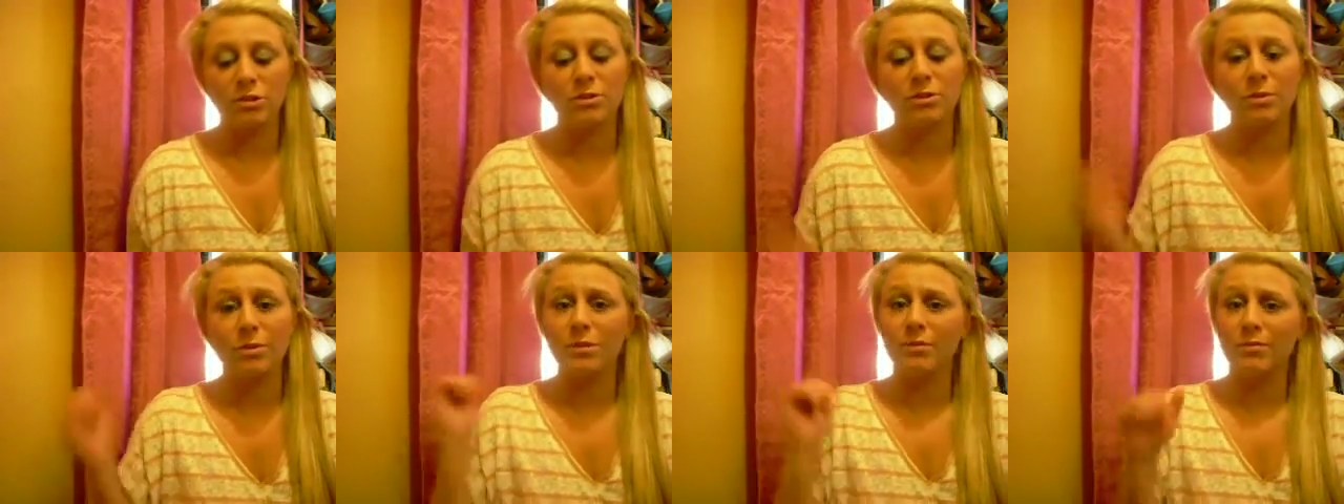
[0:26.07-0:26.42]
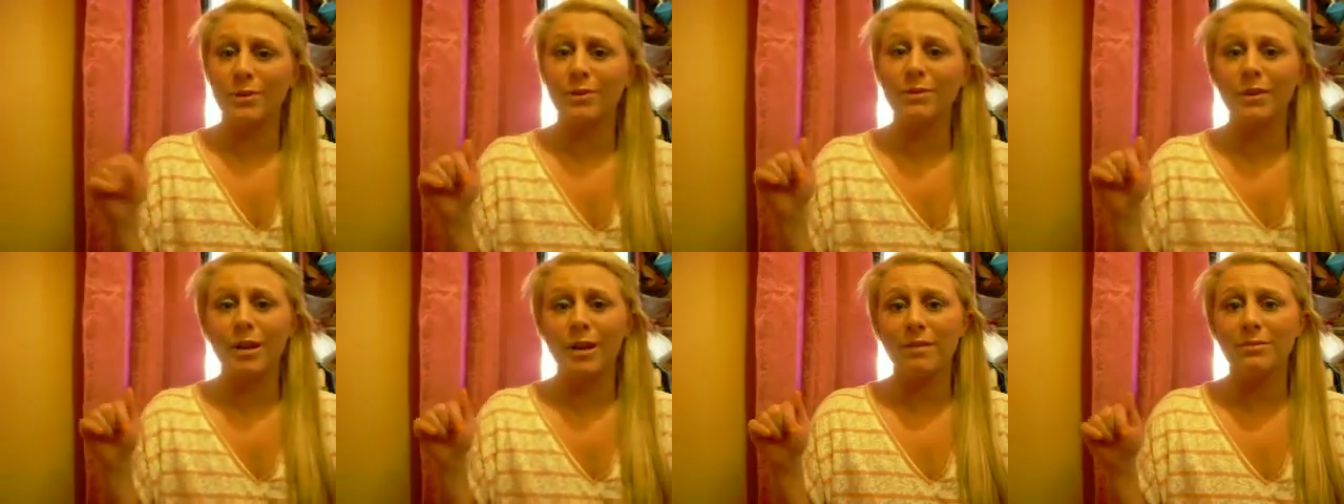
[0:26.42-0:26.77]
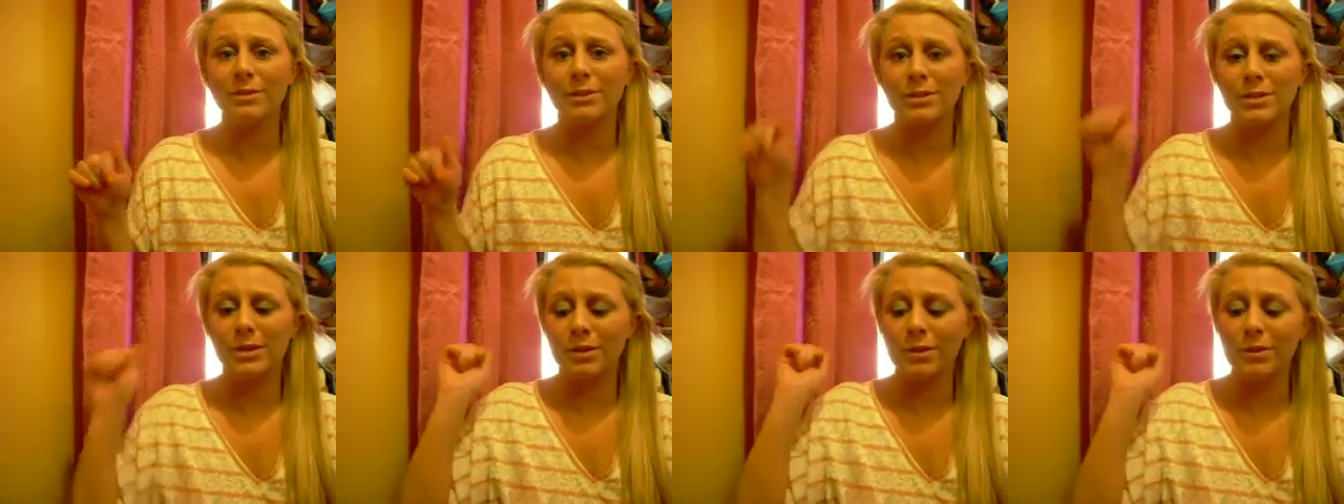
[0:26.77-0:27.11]
So if you love
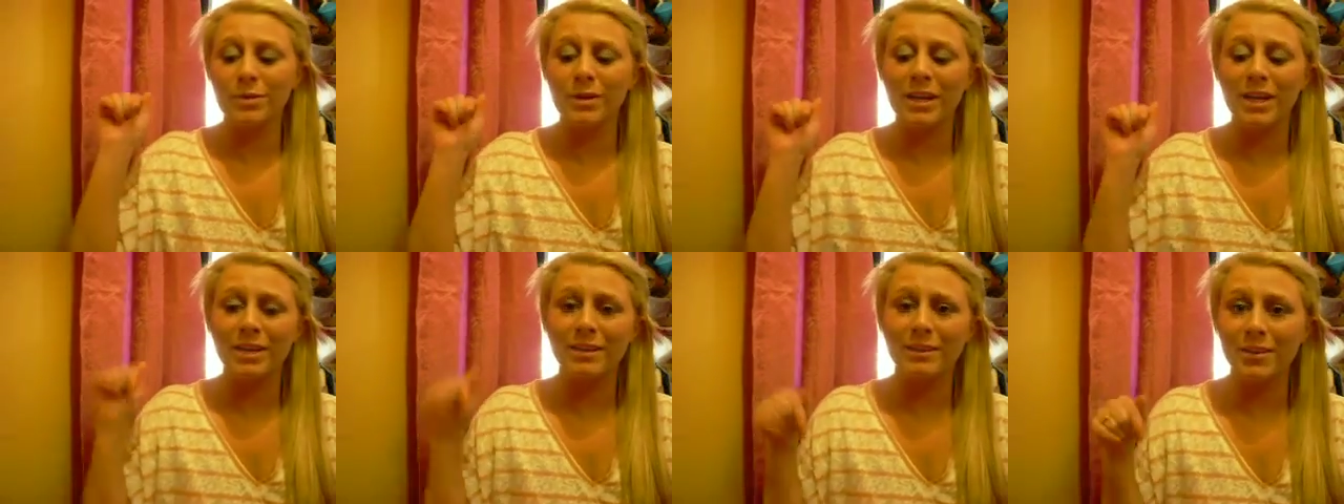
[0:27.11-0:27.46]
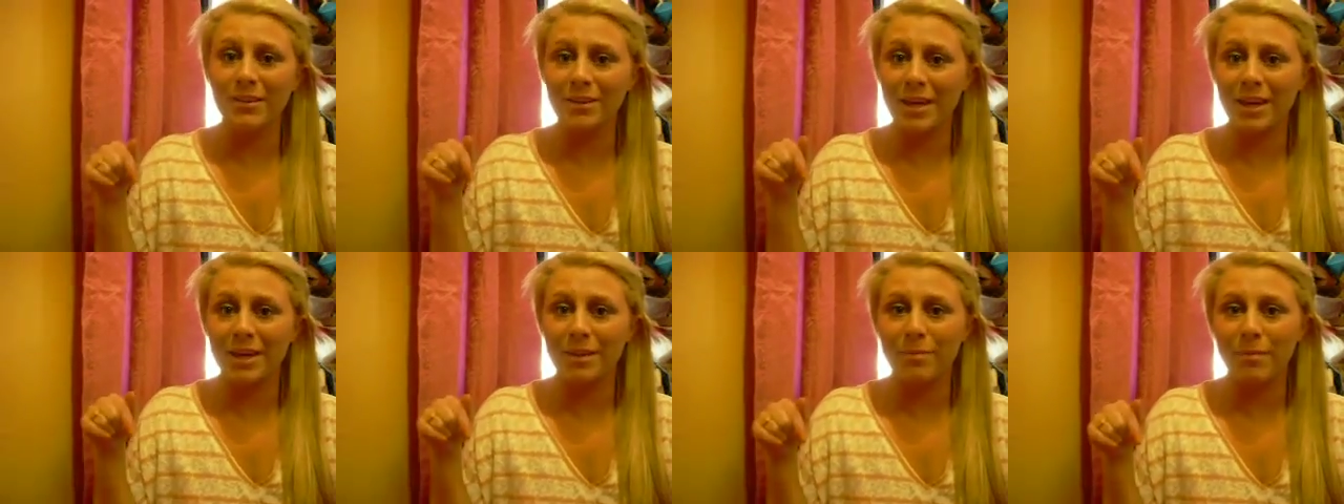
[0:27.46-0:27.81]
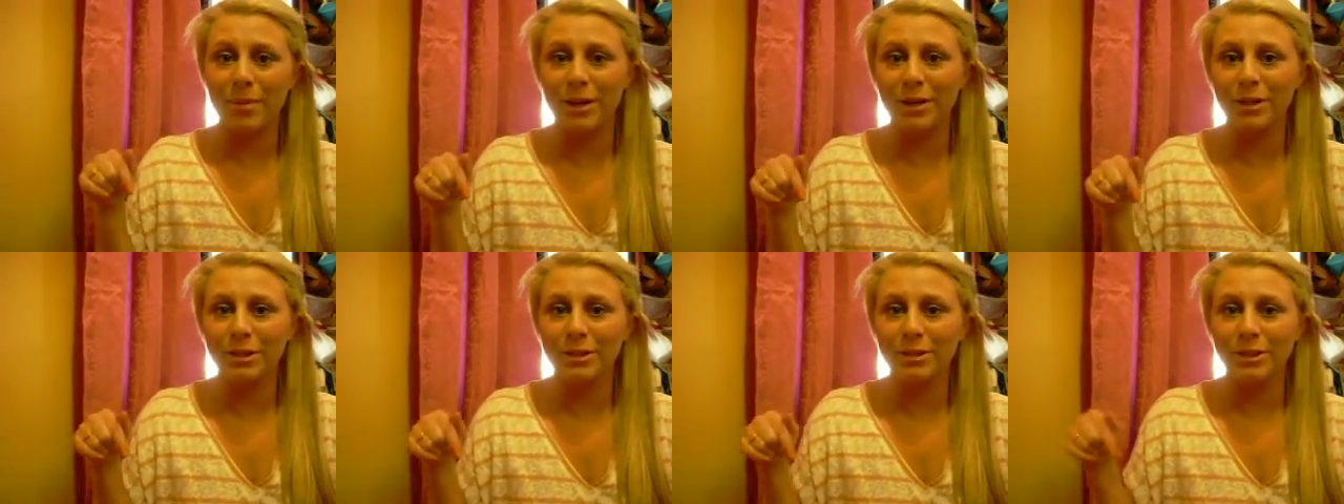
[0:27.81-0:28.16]
it too, hit the like
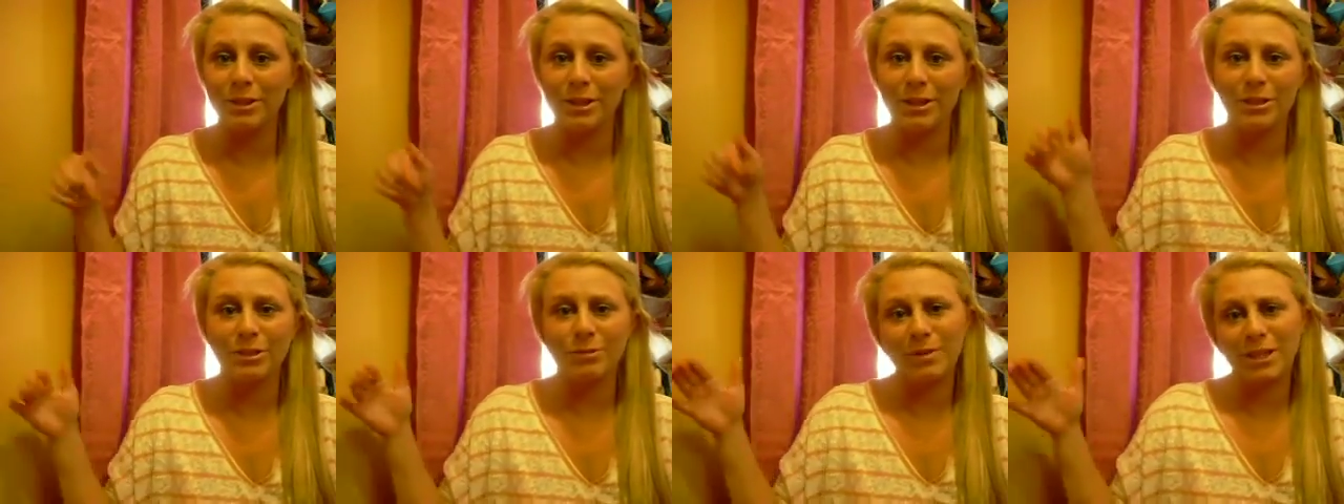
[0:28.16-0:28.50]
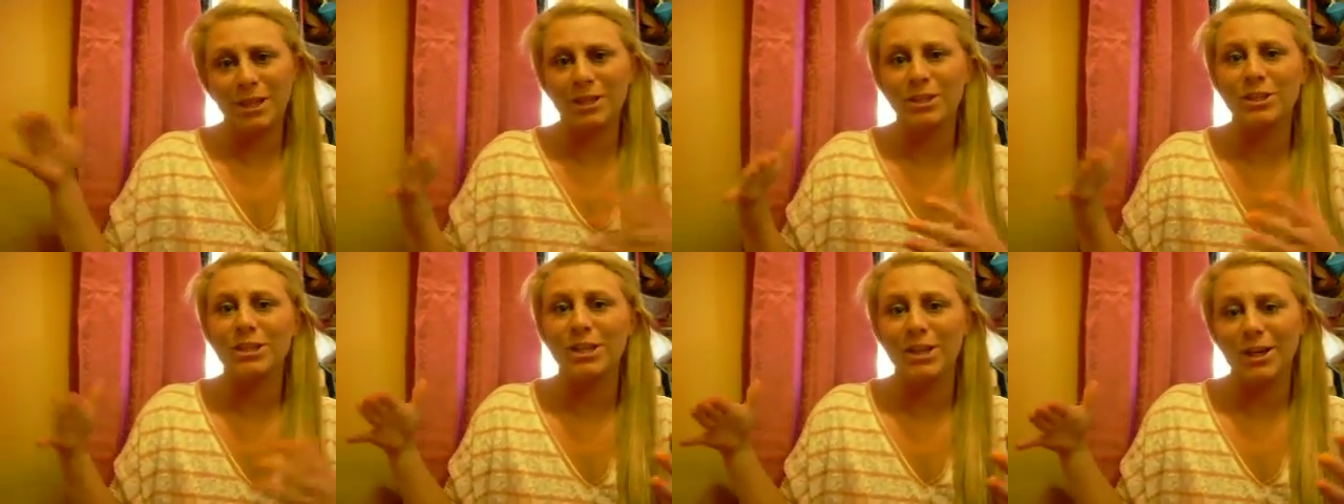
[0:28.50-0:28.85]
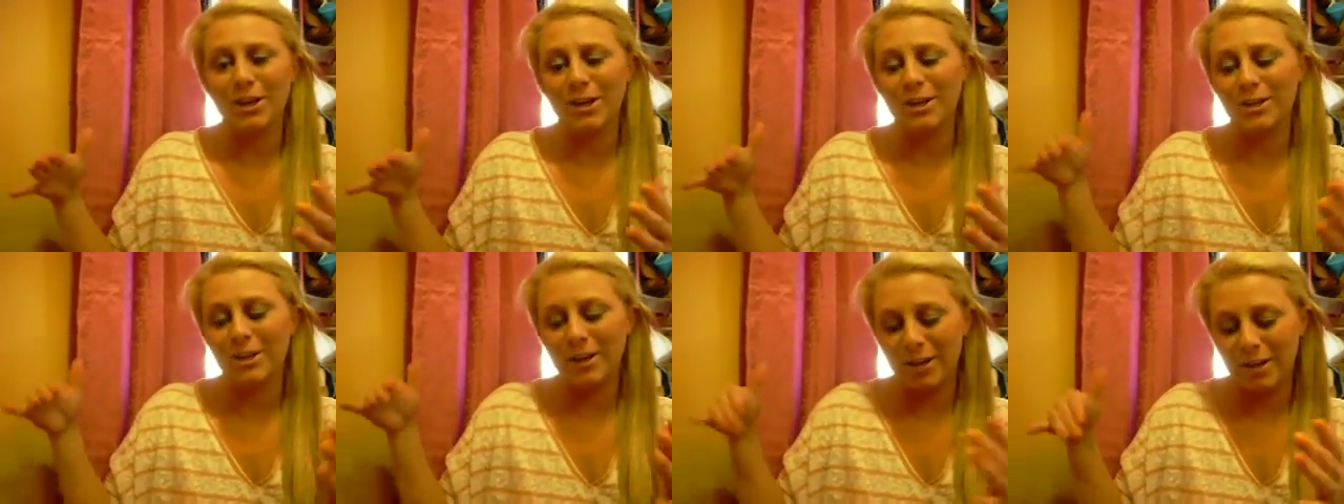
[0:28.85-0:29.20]
button and we can
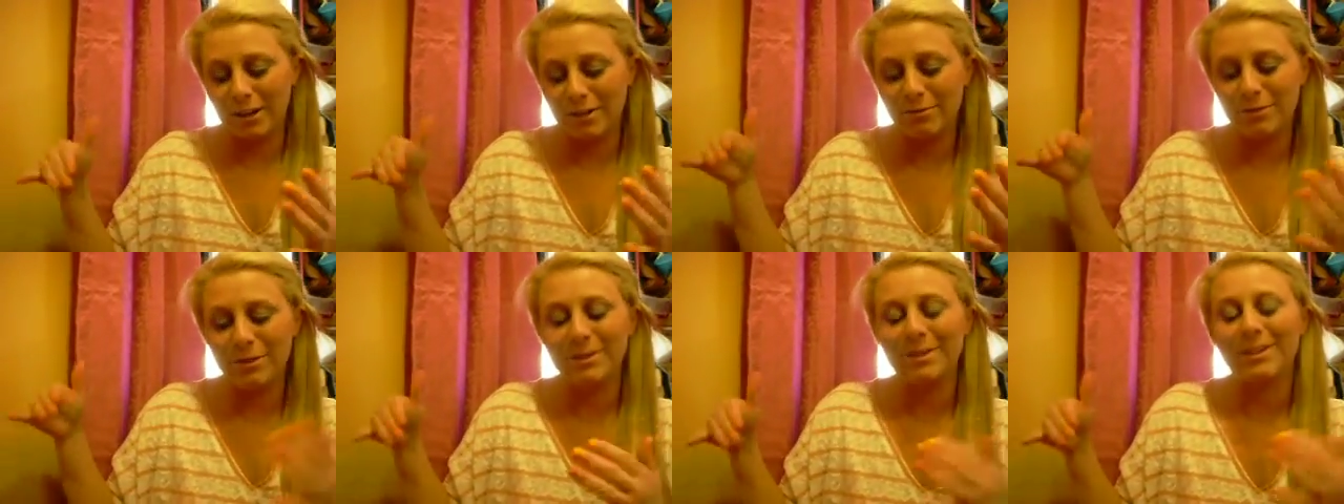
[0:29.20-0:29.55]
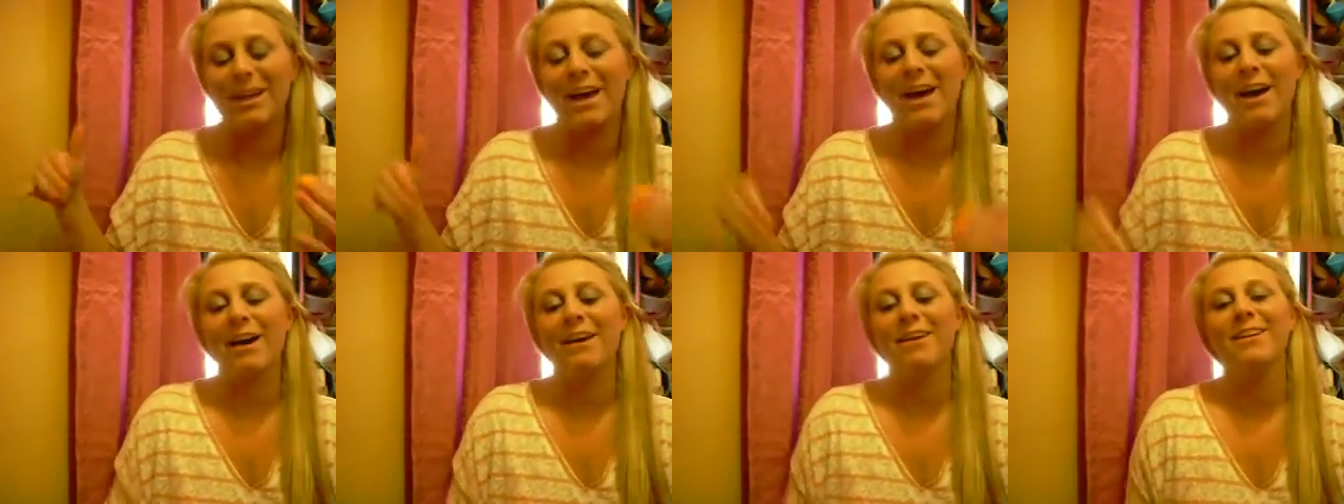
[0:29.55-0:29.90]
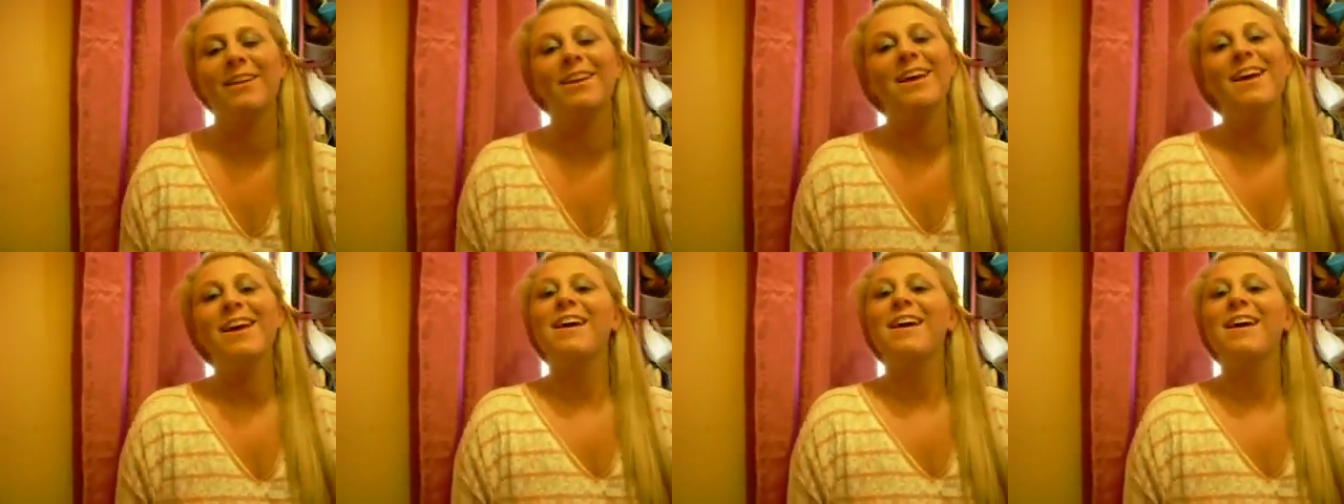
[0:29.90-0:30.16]
share our love with that.